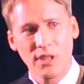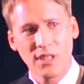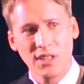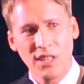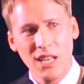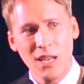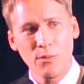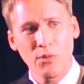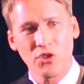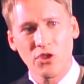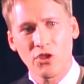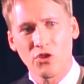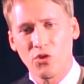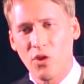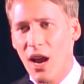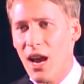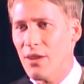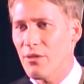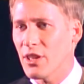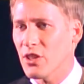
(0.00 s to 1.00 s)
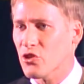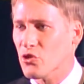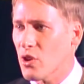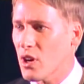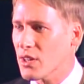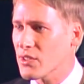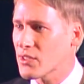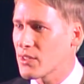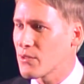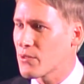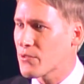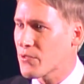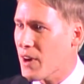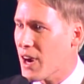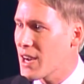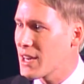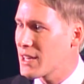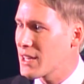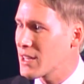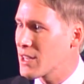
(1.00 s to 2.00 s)
This was a Teamster driving trucks
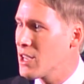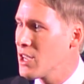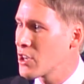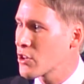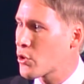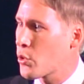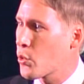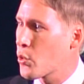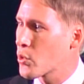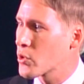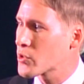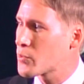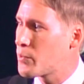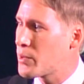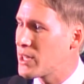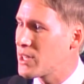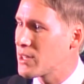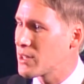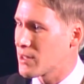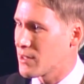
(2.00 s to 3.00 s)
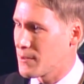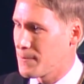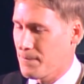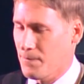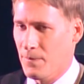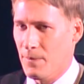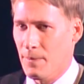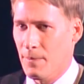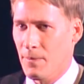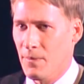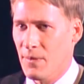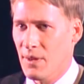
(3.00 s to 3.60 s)
and fighting Coors beer,